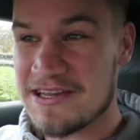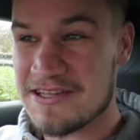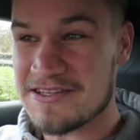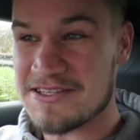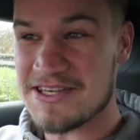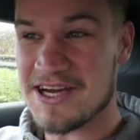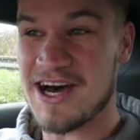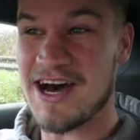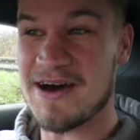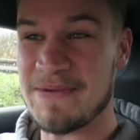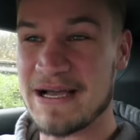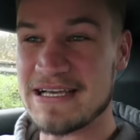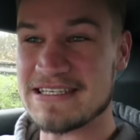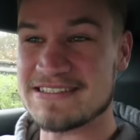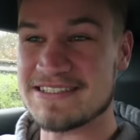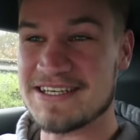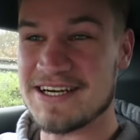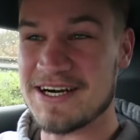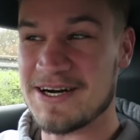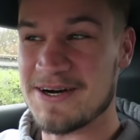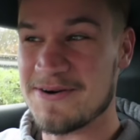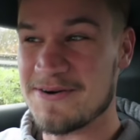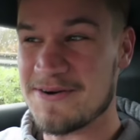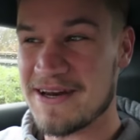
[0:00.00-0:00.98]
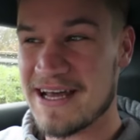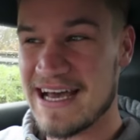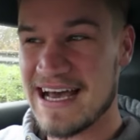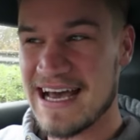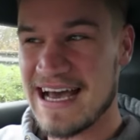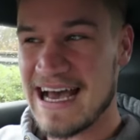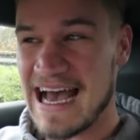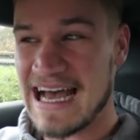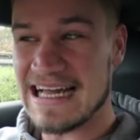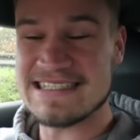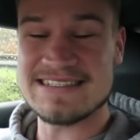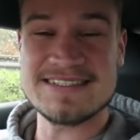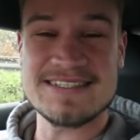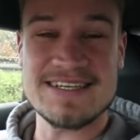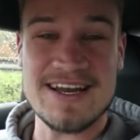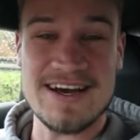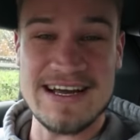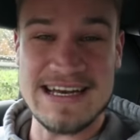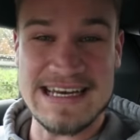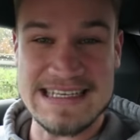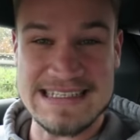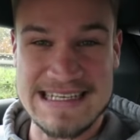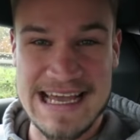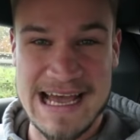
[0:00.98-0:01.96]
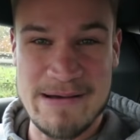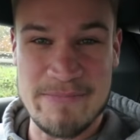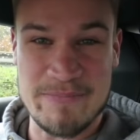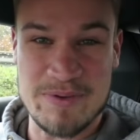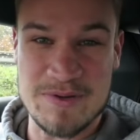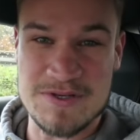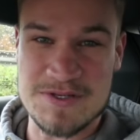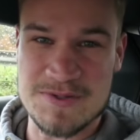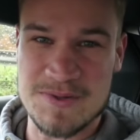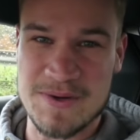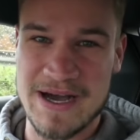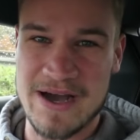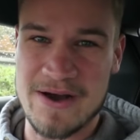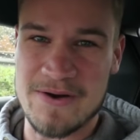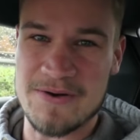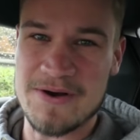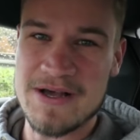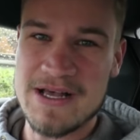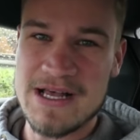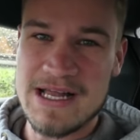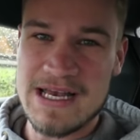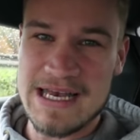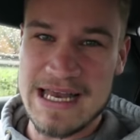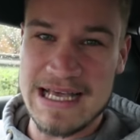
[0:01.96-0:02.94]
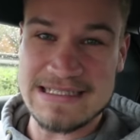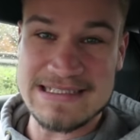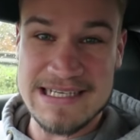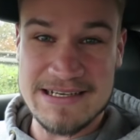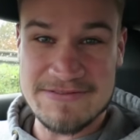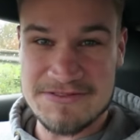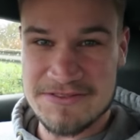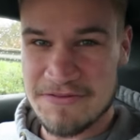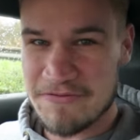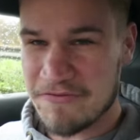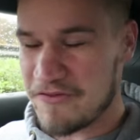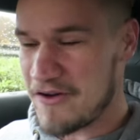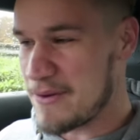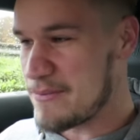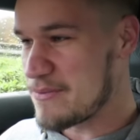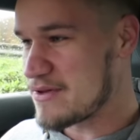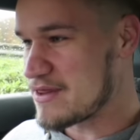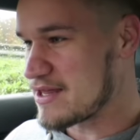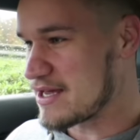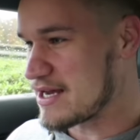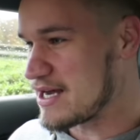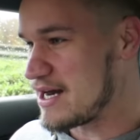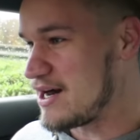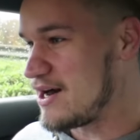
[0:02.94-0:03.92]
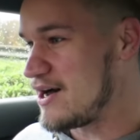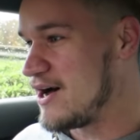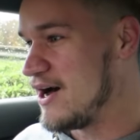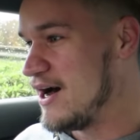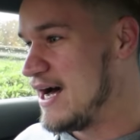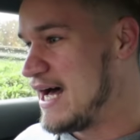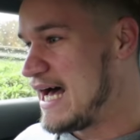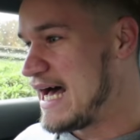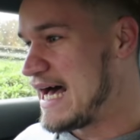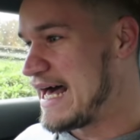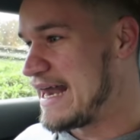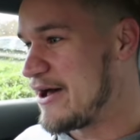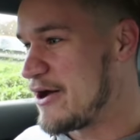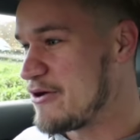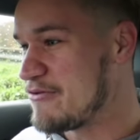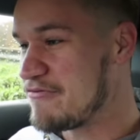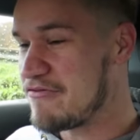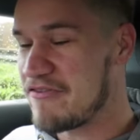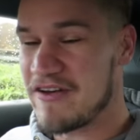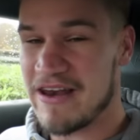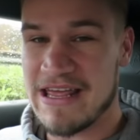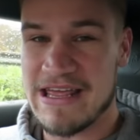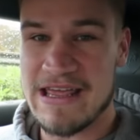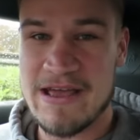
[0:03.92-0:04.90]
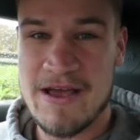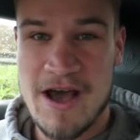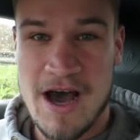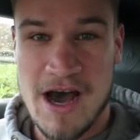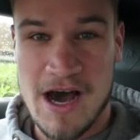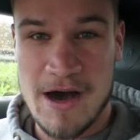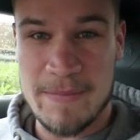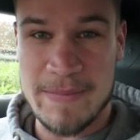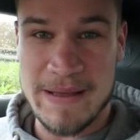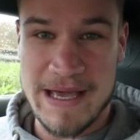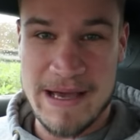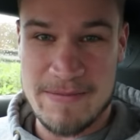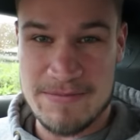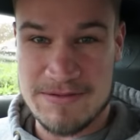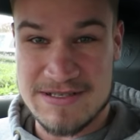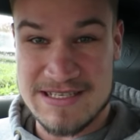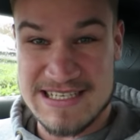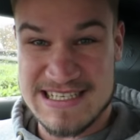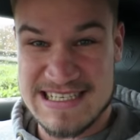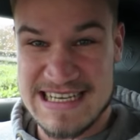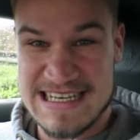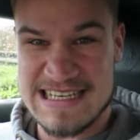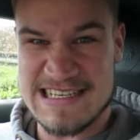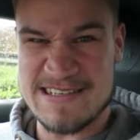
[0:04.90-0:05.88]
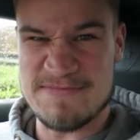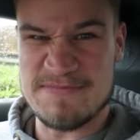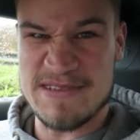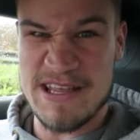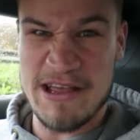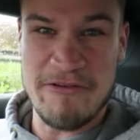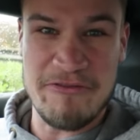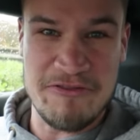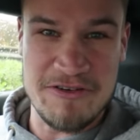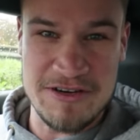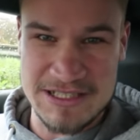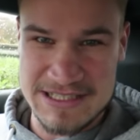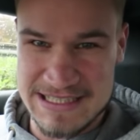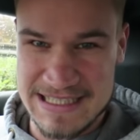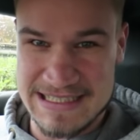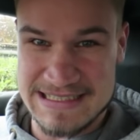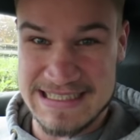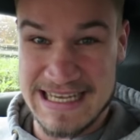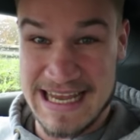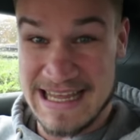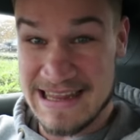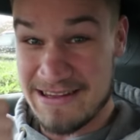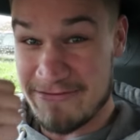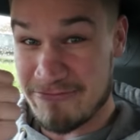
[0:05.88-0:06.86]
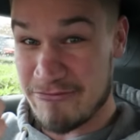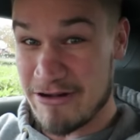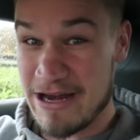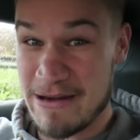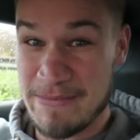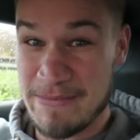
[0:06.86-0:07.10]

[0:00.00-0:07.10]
the tarmac's cold and slightly damp as well. Let's have some fun with the car and hopefully I'll be able to see some differences in the